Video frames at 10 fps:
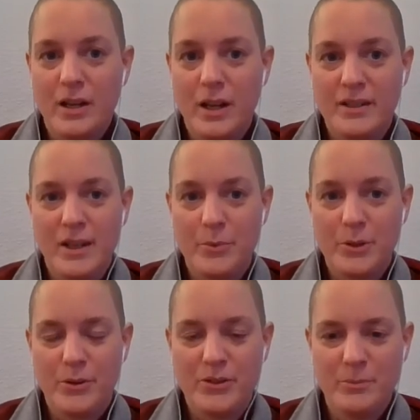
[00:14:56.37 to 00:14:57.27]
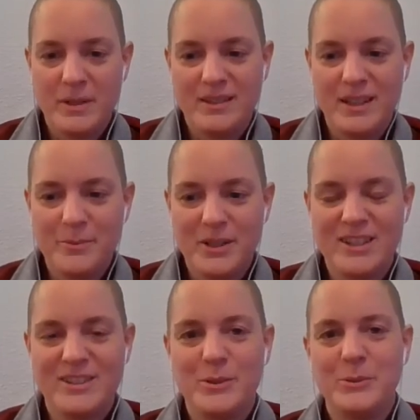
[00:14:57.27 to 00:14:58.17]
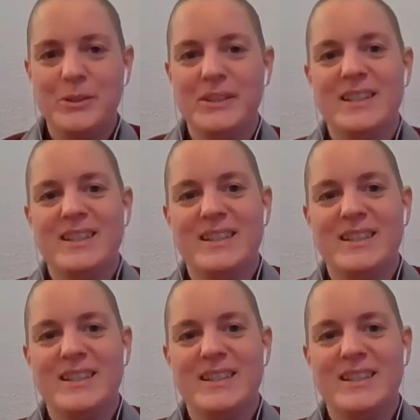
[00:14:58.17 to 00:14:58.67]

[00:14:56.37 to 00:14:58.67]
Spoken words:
That would also be another monastic rule